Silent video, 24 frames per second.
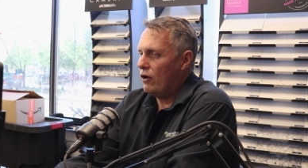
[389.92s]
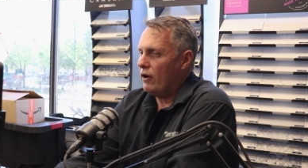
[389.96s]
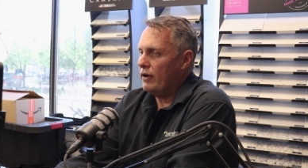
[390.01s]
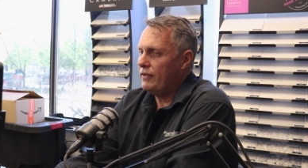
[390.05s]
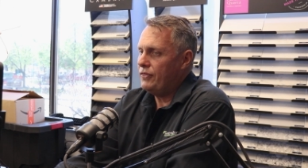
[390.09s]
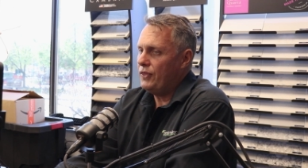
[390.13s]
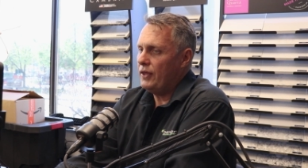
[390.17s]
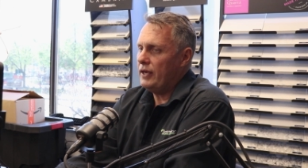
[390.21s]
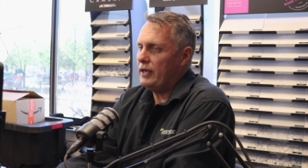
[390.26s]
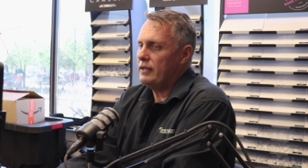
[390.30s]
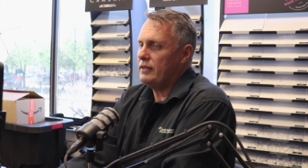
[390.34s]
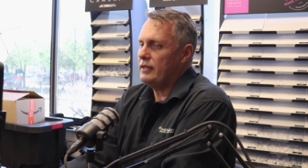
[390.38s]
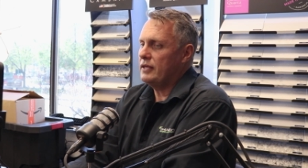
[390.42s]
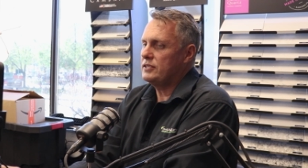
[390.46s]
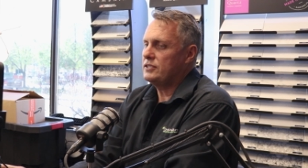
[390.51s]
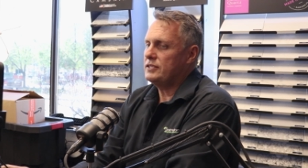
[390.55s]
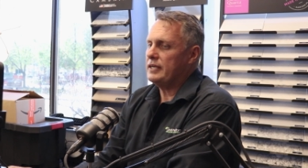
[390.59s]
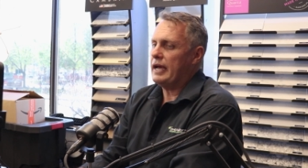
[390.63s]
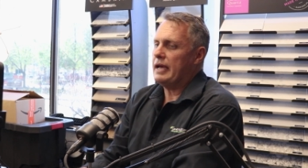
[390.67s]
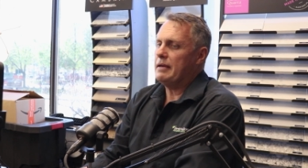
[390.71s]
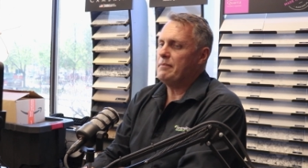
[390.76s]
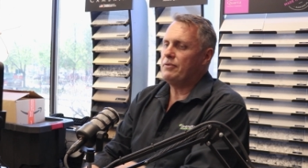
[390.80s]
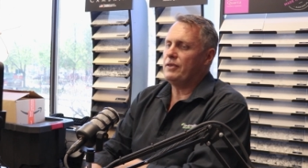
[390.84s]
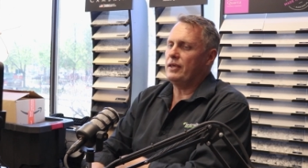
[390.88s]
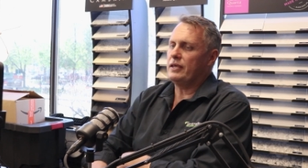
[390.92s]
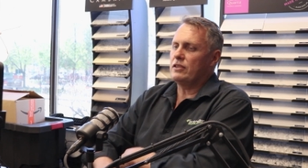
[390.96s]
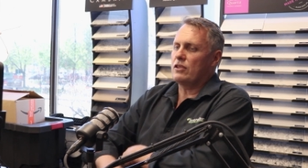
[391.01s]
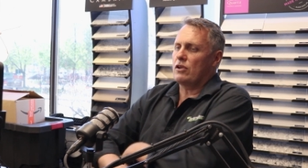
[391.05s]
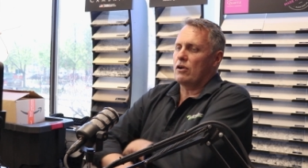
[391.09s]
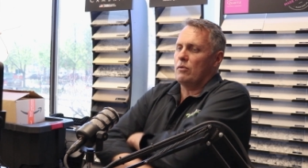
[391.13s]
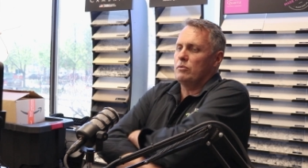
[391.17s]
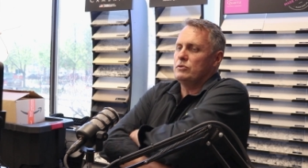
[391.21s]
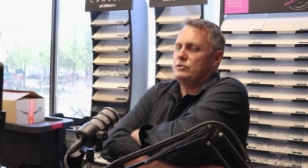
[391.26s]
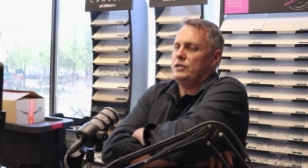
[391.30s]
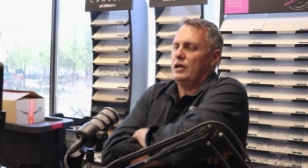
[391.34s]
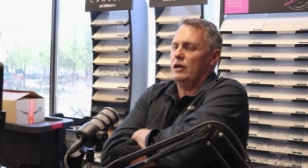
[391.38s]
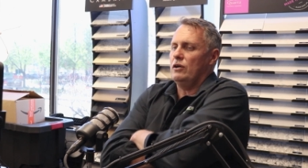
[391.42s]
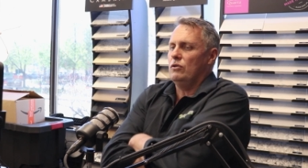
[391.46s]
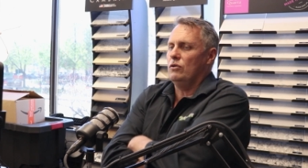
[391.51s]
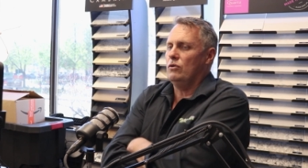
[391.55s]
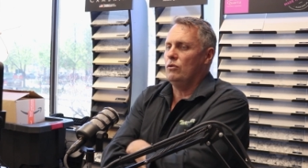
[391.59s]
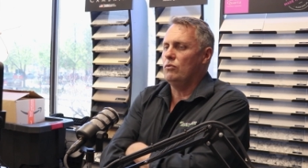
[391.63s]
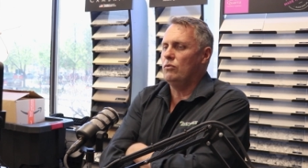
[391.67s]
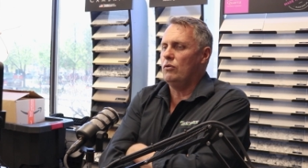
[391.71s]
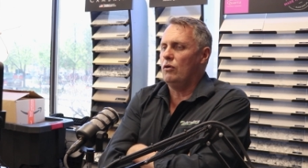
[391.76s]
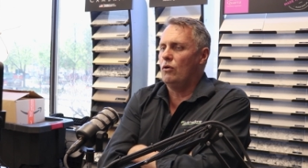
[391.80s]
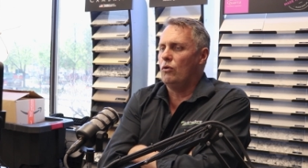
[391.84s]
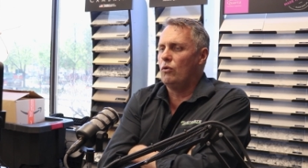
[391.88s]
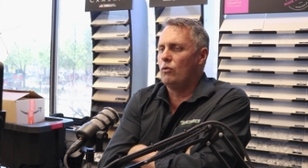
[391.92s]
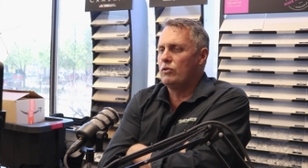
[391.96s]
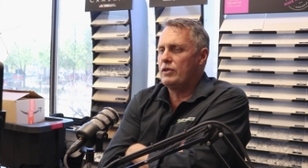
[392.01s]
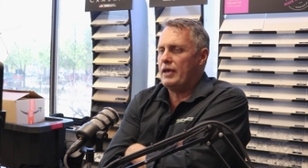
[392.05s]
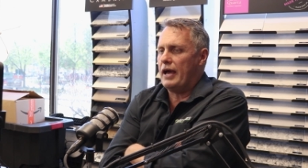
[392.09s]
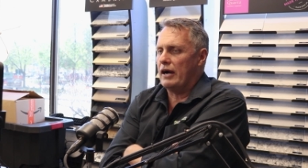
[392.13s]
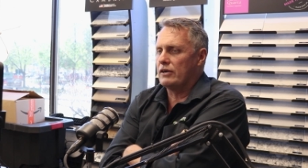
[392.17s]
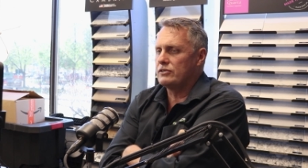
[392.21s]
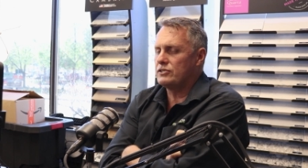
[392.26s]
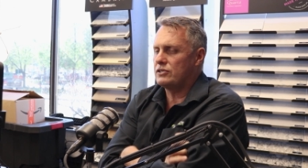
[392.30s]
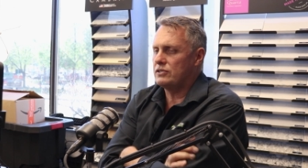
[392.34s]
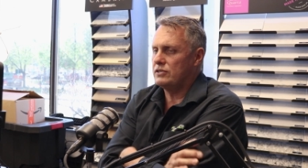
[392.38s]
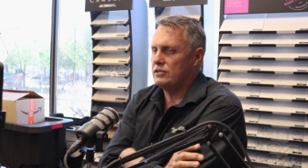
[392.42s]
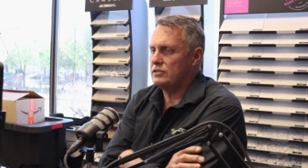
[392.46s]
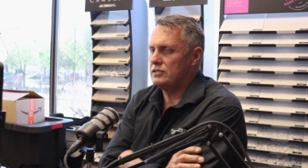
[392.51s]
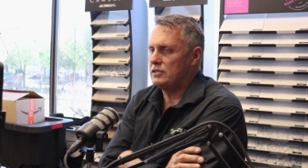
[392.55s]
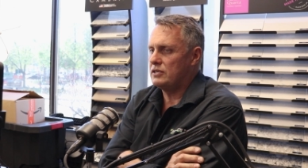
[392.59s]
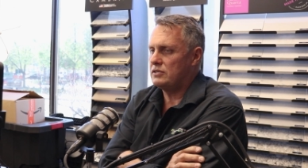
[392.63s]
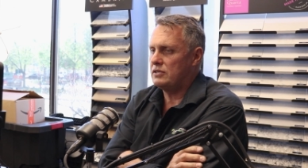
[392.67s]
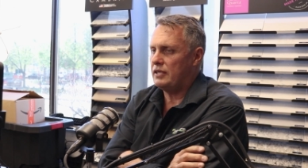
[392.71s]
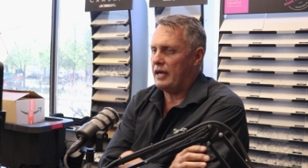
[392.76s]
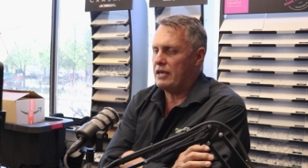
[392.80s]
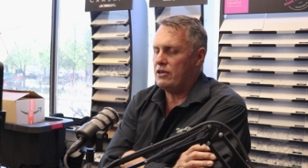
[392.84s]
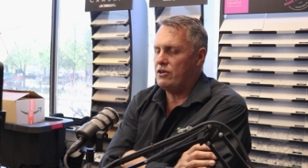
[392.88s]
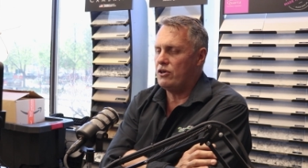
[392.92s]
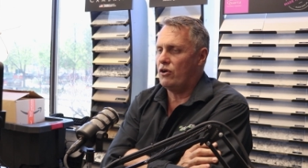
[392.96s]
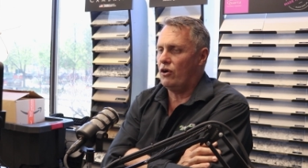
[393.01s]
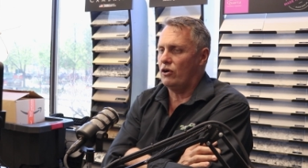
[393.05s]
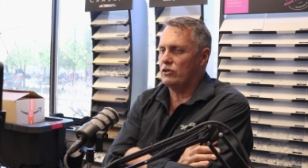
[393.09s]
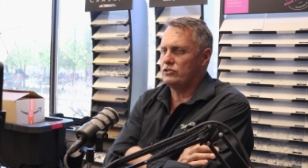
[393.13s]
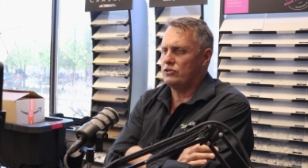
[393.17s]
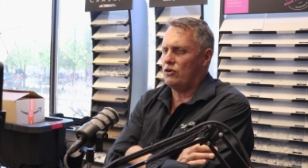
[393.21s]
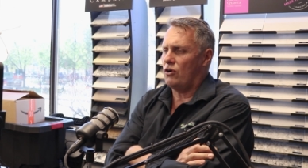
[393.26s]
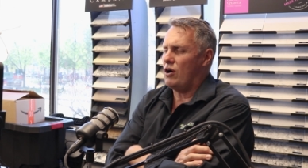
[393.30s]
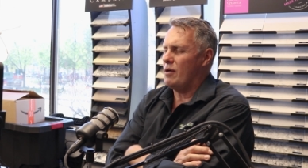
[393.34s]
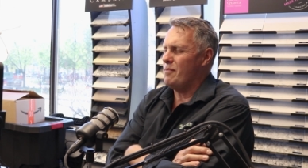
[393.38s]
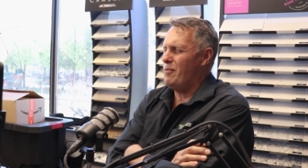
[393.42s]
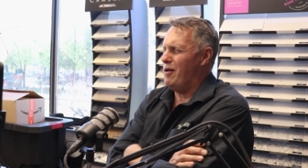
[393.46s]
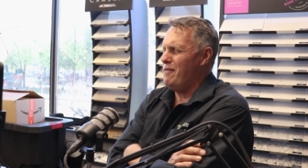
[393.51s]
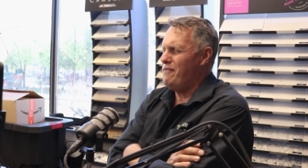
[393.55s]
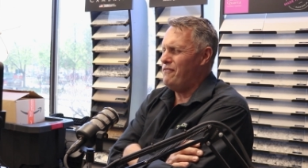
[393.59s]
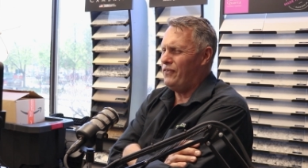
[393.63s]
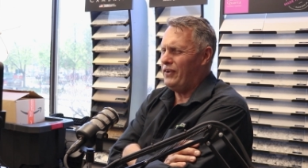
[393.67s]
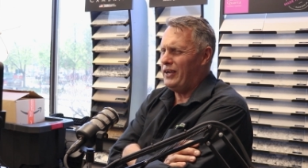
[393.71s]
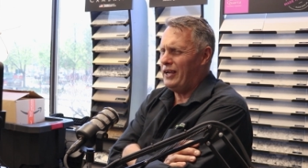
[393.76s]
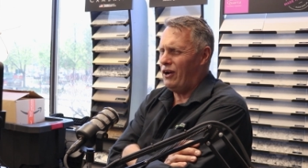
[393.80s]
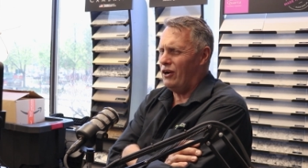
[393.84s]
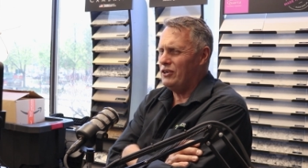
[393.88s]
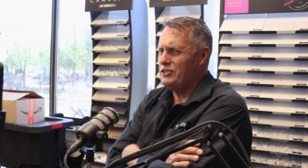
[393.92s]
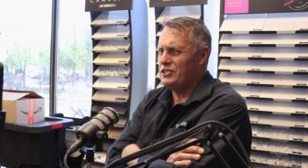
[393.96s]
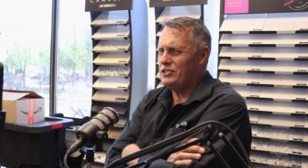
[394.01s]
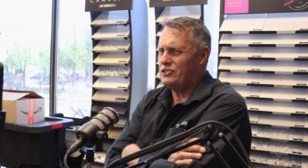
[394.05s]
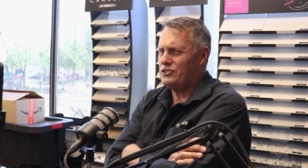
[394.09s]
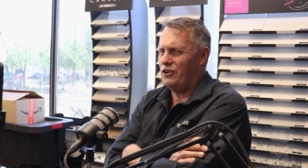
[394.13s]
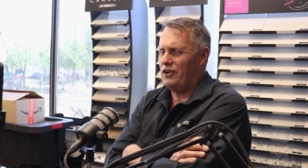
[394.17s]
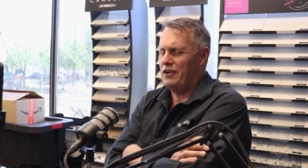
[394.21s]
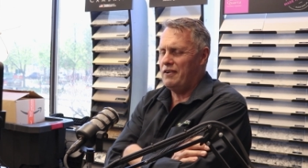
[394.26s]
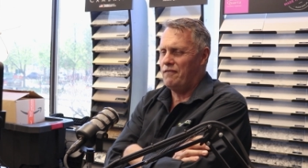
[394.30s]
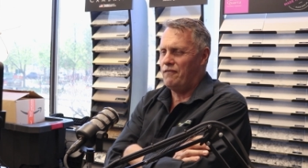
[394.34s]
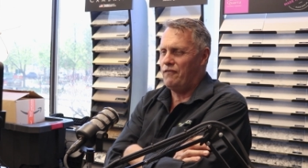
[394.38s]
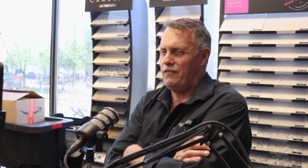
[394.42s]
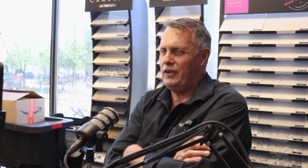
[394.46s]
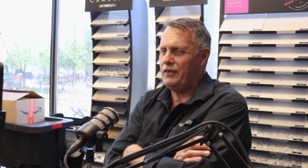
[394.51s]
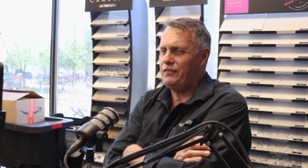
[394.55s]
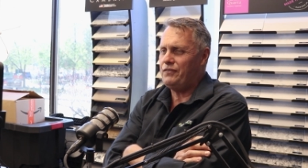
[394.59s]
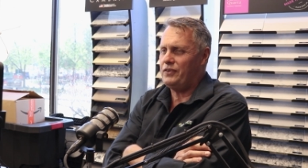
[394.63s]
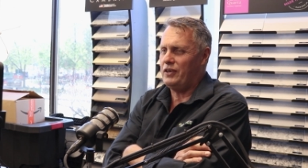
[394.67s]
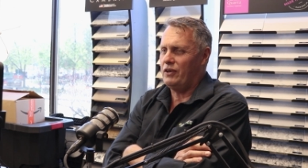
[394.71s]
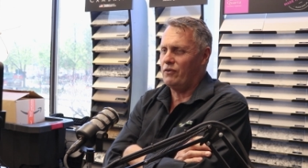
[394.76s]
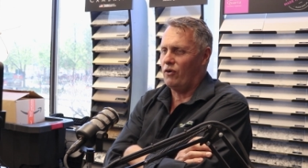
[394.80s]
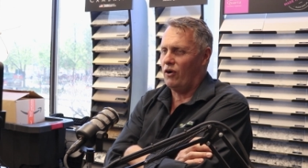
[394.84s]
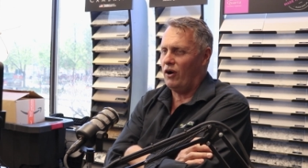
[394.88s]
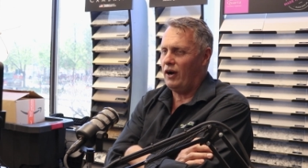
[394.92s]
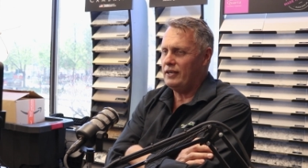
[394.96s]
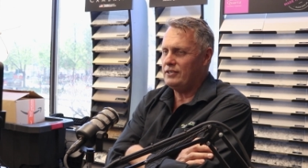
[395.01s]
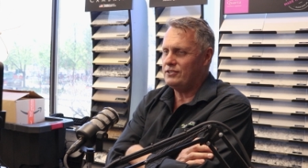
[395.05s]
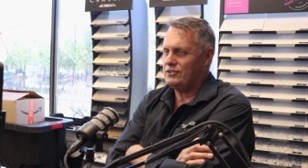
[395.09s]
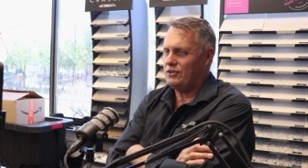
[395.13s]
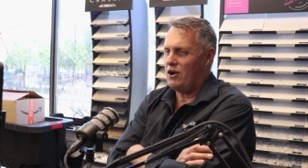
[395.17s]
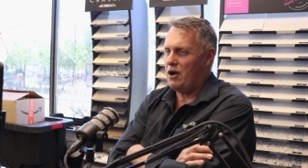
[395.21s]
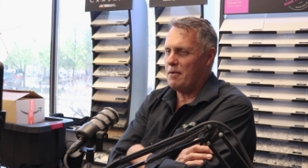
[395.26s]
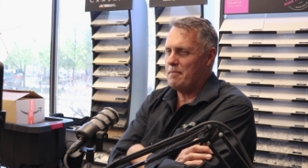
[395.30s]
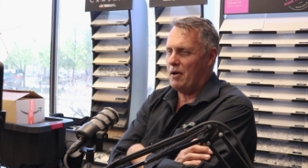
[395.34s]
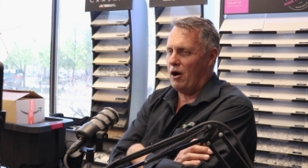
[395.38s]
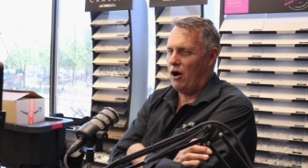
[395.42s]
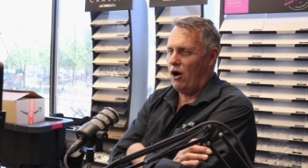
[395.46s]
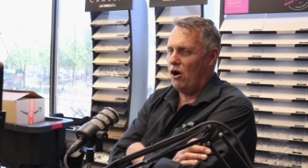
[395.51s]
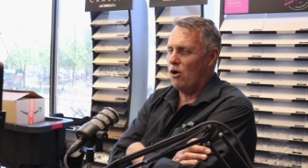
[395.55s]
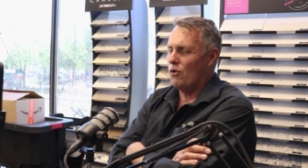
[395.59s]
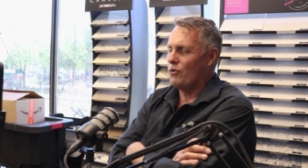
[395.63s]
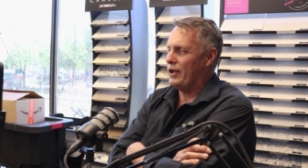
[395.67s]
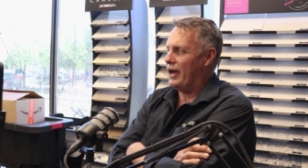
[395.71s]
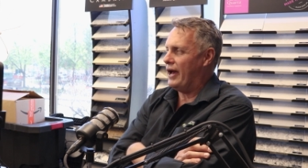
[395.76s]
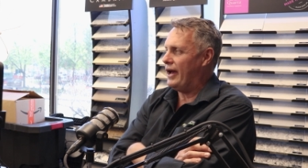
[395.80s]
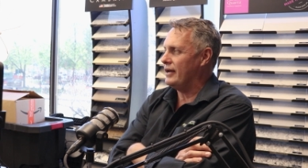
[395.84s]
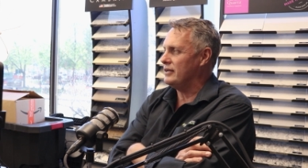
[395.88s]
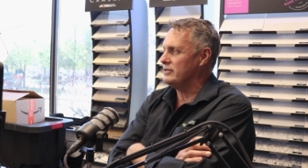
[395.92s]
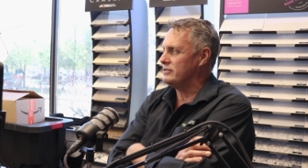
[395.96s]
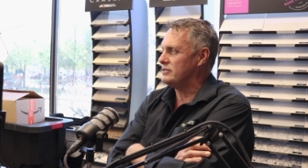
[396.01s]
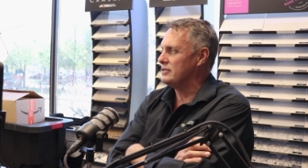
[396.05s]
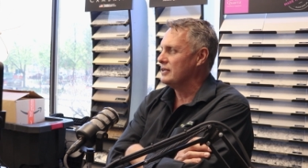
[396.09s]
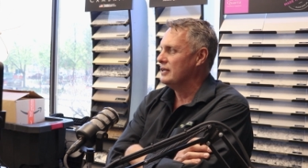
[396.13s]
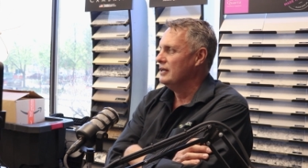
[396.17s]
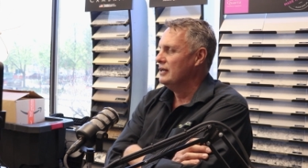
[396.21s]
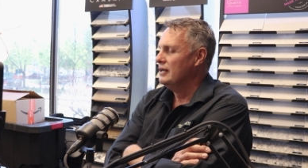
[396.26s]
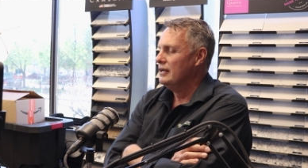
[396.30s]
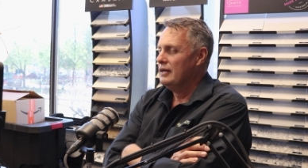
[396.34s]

I think the same thing that I would tell all, all youngsters is that you got time. I'm freaking, I just turned 50, right? So I'm old as.